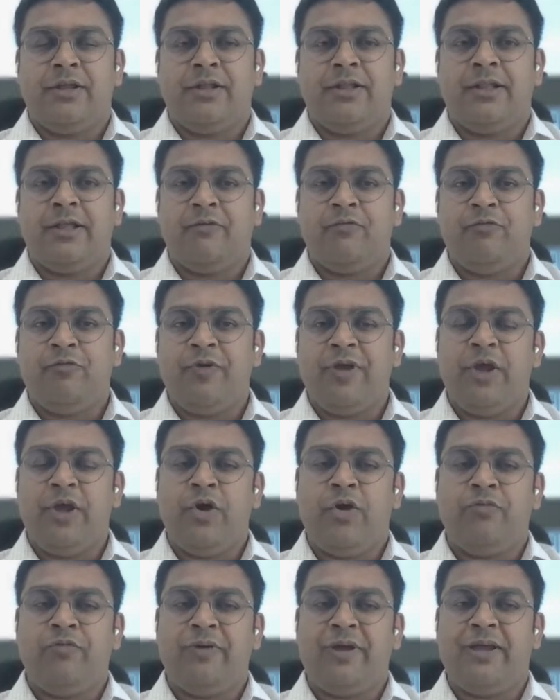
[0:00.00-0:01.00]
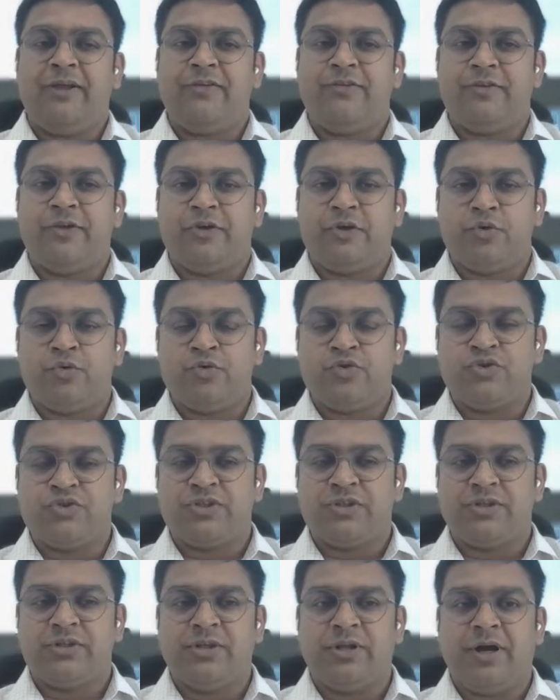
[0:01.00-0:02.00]
the way of
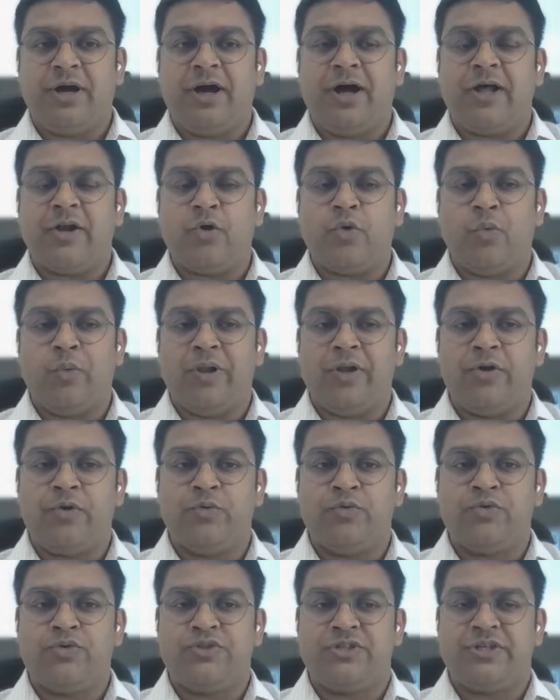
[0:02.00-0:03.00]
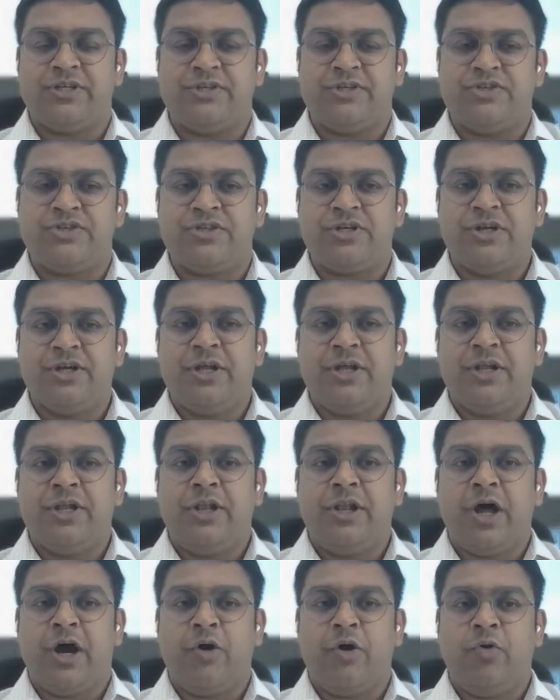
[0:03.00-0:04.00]
execution are going to change.
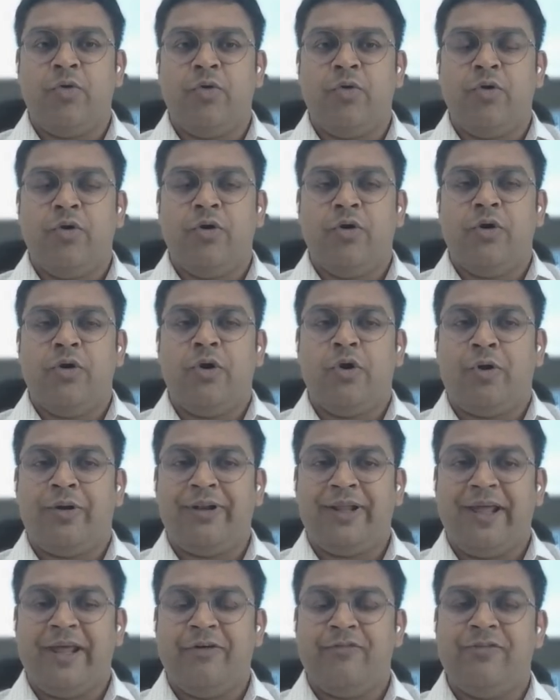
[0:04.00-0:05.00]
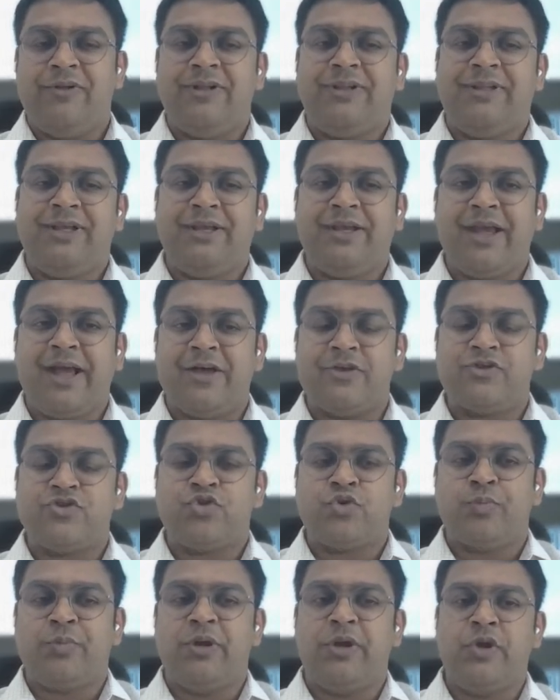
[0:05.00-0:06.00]
Now, not everything has
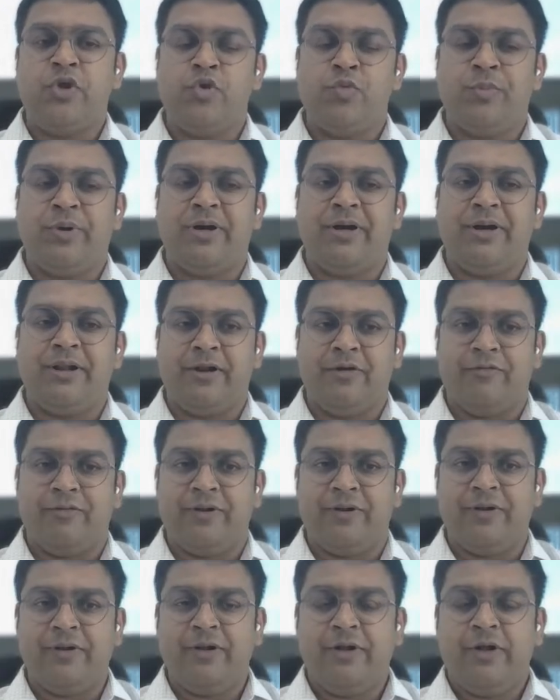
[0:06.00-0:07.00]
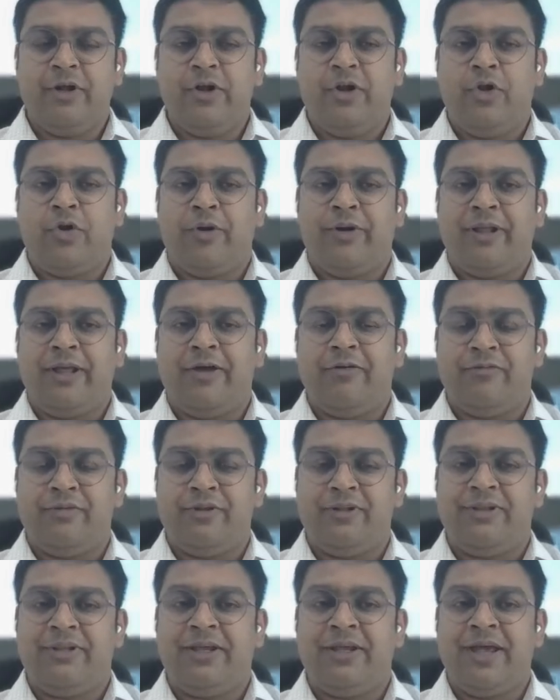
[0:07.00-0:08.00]
to be human driven, not
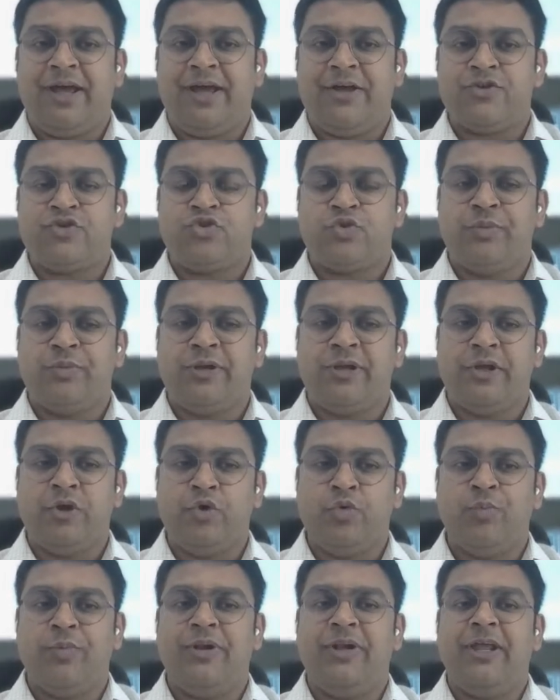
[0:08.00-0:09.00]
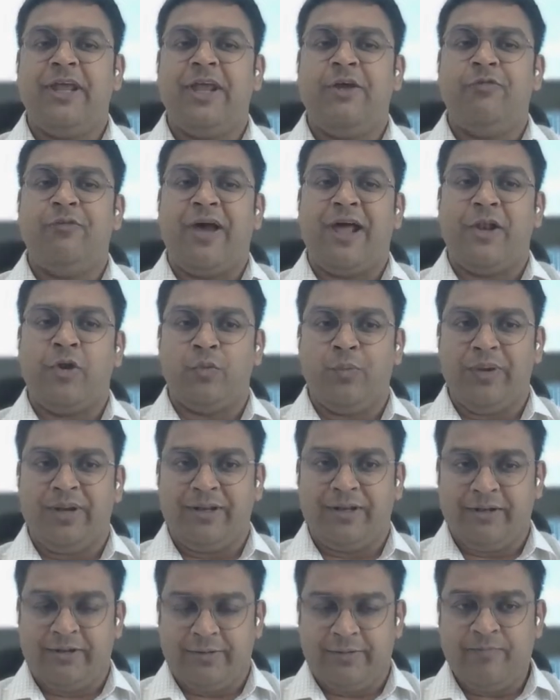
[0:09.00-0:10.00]
everything has to be human
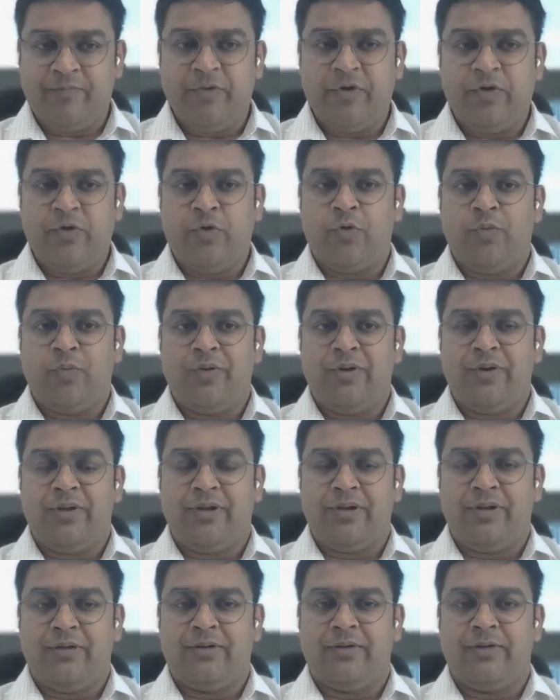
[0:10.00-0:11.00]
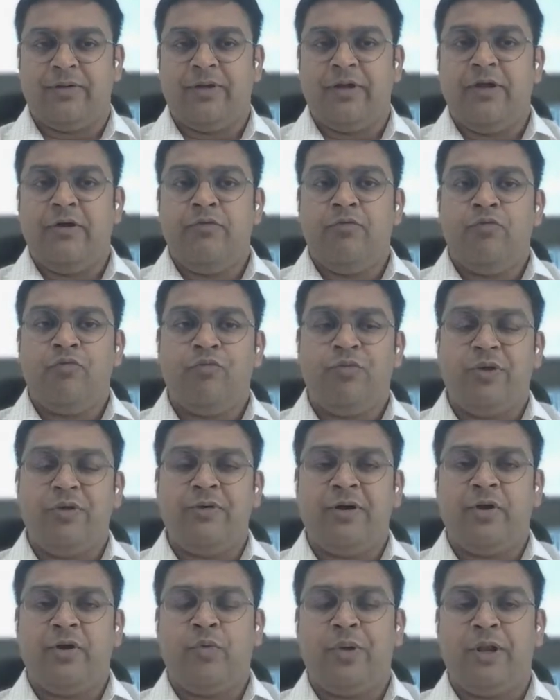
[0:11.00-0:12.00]
evaluated over here. We
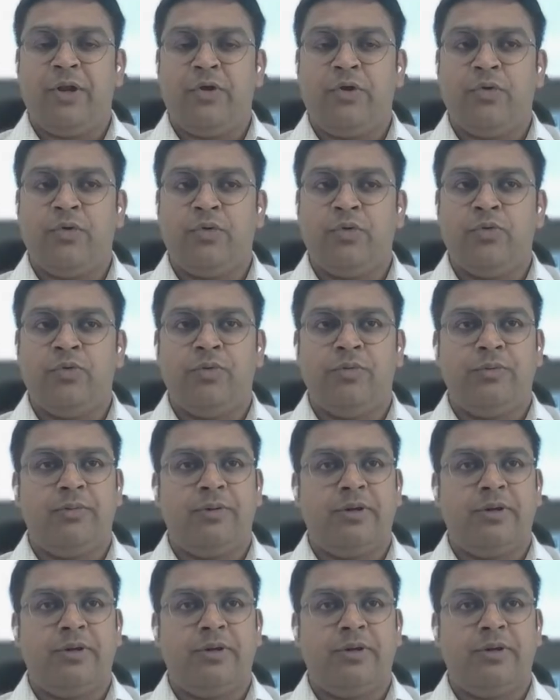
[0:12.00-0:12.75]
are going to,